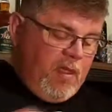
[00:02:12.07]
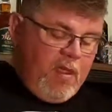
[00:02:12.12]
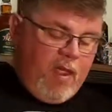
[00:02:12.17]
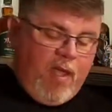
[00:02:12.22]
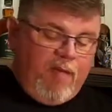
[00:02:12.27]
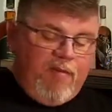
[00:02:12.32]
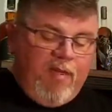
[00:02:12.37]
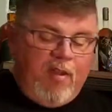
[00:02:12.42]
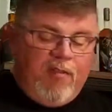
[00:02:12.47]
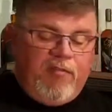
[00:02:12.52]

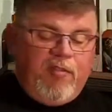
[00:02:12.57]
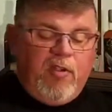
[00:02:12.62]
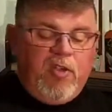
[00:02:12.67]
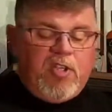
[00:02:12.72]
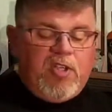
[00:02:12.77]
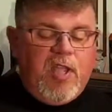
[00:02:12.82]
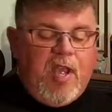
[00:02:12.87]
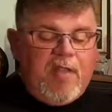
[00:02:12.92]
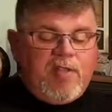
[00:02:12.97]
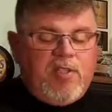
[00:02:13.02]
I've had a few
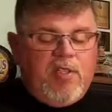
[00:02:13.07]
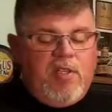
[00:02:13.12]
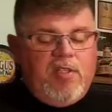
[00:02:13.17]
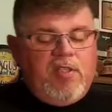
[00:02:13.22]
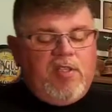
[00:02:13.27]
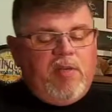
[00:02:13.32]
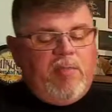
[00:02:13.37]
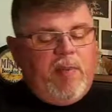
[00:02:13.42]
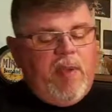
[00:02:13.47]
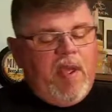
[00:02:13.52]
shots of this
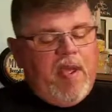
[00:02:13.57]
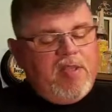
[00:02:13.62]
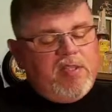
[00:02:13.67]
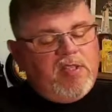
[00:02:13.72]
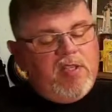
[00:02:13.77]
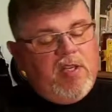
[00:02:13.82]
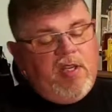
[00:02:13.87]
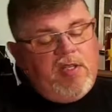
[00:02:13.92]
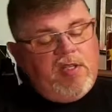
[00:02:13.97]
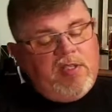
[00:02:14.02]
in the past,
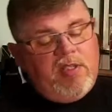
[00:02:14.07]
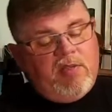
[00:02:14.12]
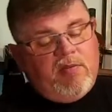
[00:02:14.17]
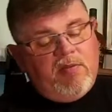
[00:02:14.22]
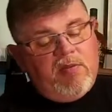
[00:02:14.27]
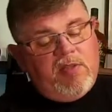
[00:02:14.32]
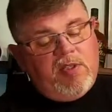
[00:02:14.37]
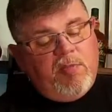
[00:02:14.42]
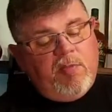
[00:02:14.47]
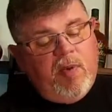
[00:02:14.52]
and it's
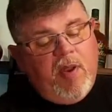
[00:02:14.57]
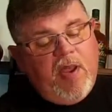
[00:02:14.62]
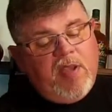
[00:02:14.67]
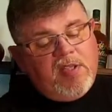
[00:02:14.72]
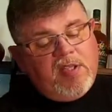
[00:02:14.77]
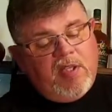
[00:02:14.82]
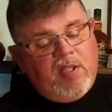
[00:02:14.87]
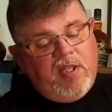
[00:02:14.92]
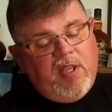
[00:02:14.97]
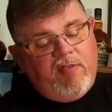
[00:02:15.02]

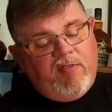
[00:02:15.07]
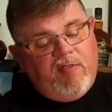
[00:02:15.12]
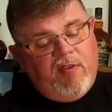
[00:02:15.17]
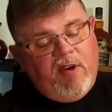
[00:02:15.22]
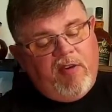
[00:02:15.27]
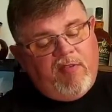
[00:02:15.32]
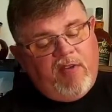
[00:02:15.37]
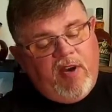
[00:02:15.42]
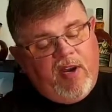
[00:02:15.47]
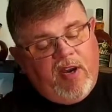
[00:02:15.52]
surprisingly a very,
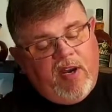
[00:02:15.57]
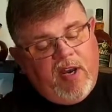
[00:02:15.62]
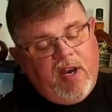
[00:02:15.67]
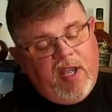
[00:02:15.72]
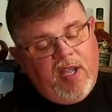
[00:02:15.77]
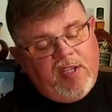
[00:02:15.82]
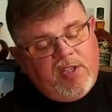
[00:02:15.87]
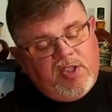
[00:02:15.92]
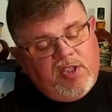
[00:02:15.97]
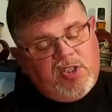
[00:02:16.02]
very
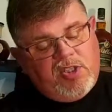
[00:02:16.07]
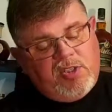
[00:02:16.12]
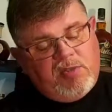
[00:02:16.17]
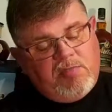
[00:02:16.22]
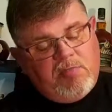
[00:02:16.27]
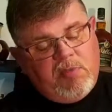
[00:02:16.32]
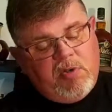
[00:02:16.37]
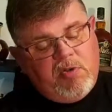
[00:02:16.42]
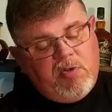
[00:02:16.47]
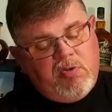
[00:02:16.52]
nice,
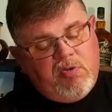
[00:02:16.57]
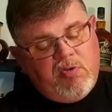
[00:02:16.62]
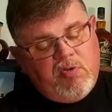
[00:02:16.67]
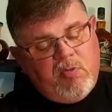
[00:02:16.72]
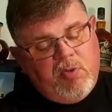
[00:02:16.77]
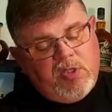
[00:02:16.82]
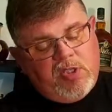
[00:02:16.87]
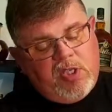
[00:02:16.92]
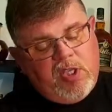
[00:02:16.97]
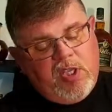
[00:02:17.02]
smooth
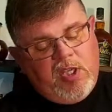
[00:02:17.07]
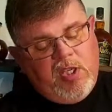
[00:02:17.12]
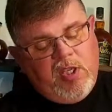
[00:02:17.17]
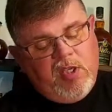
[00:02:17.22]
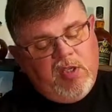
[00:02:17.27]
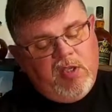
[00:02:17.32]
whiskey.